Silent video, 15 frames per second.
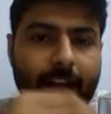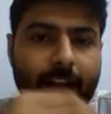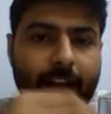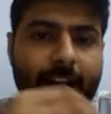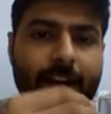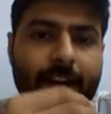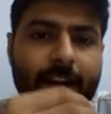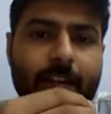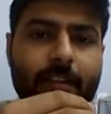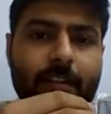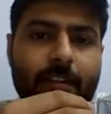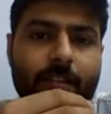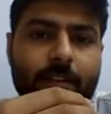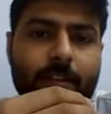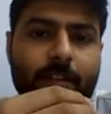and
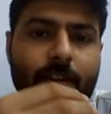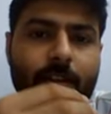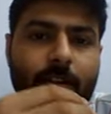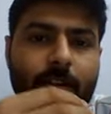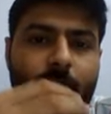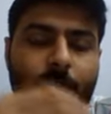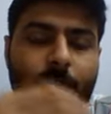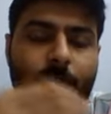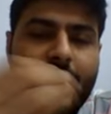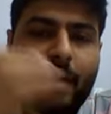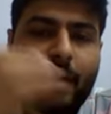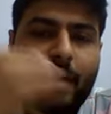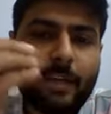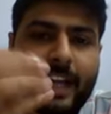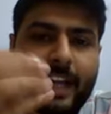we
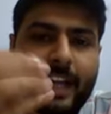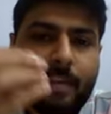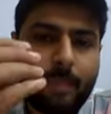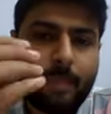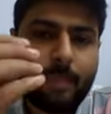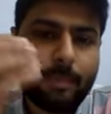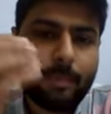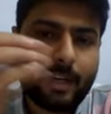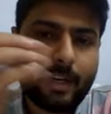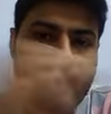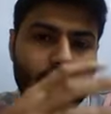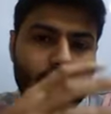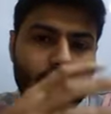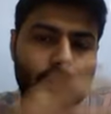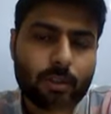have 10 people
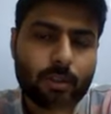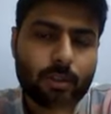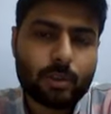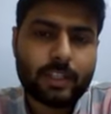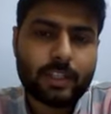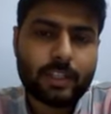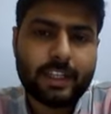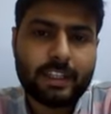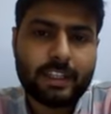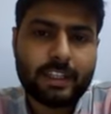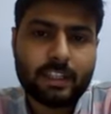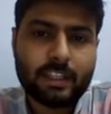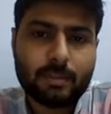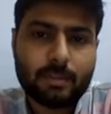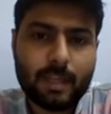to sit in
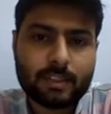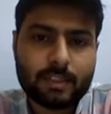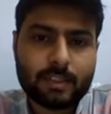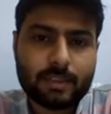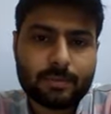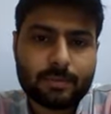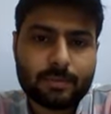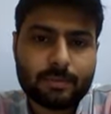this bus.